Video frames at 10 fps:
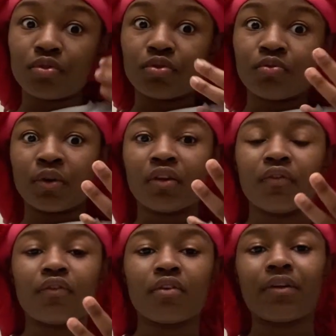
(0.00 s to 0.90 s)
3-4
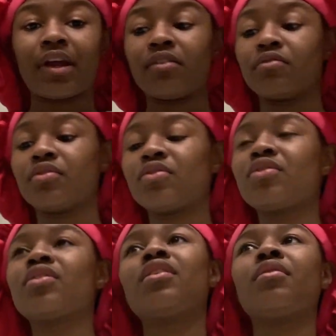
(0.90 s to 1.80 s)

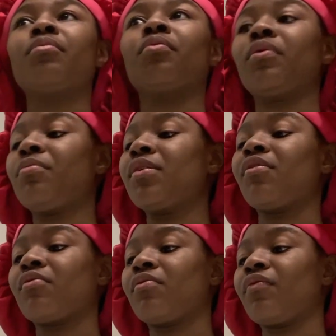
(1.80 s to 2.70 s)
rounds. But we be
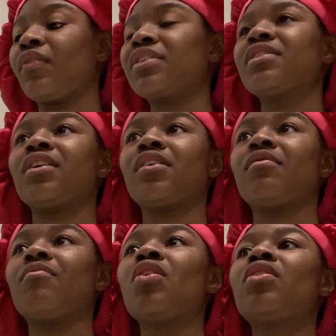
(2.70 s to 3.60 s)
on FaceTime.
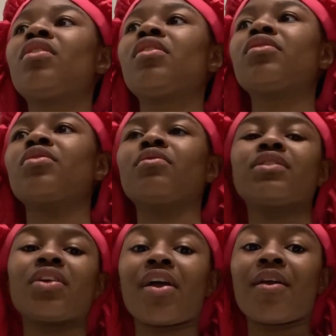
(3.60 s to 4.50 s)
So it's
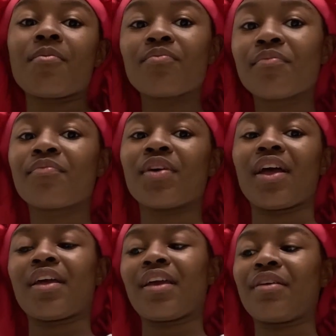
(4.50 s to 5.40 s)
like I
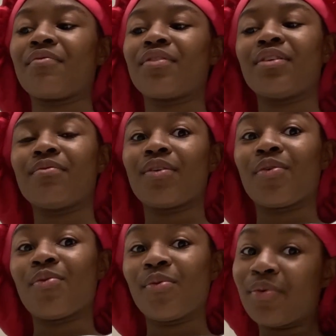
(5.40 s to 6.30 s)
can't really
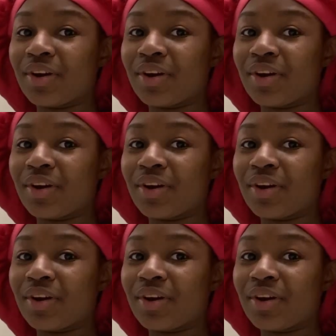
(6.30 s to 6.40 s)
record